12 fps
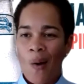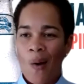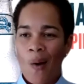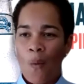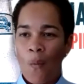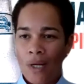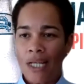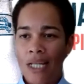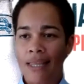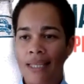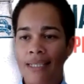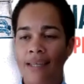One of
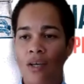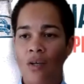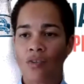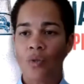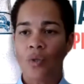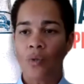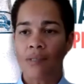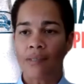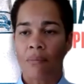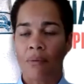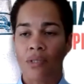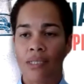the things I also notice
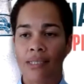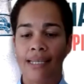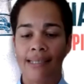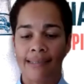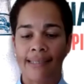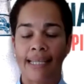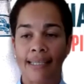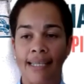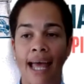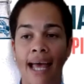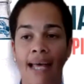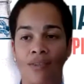about it is that it
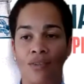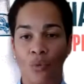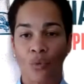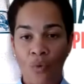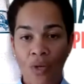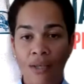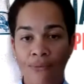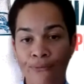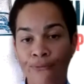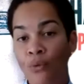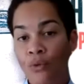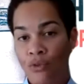has real
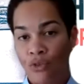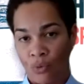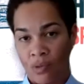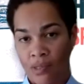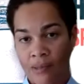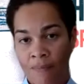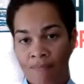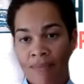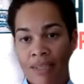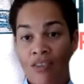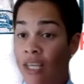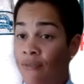fruit juice.
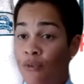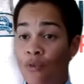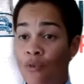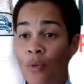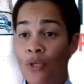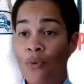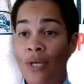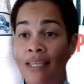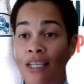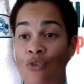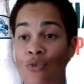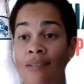So even when you
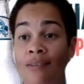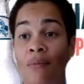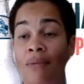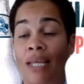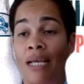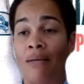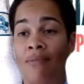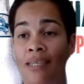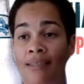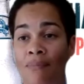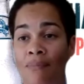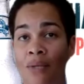get a drink, sometimes
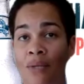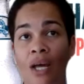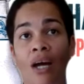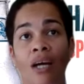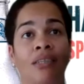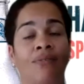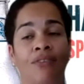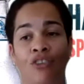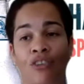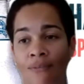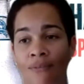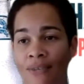it's made with
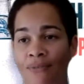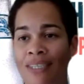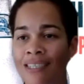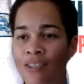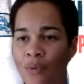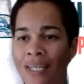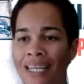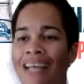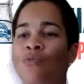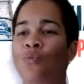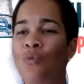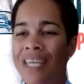artificial flavoring. This one has
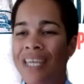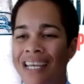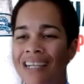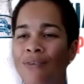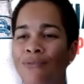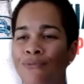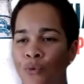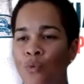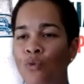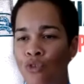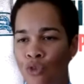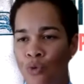real fruit
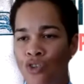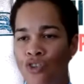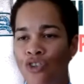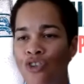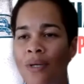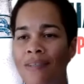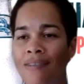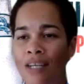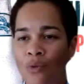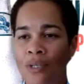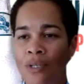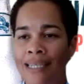juice, so it's not
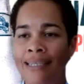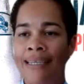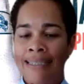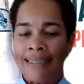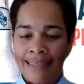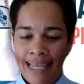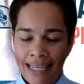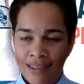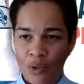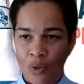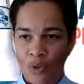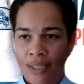only tastes
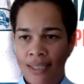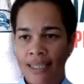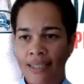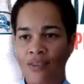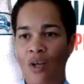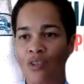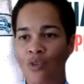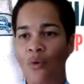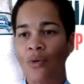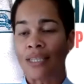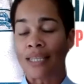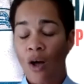good, it
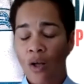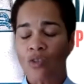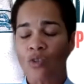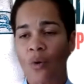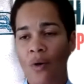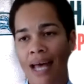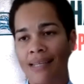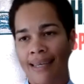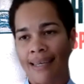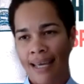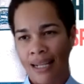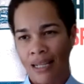also has
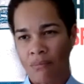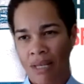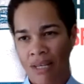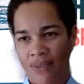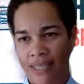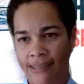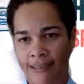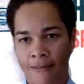health benefits.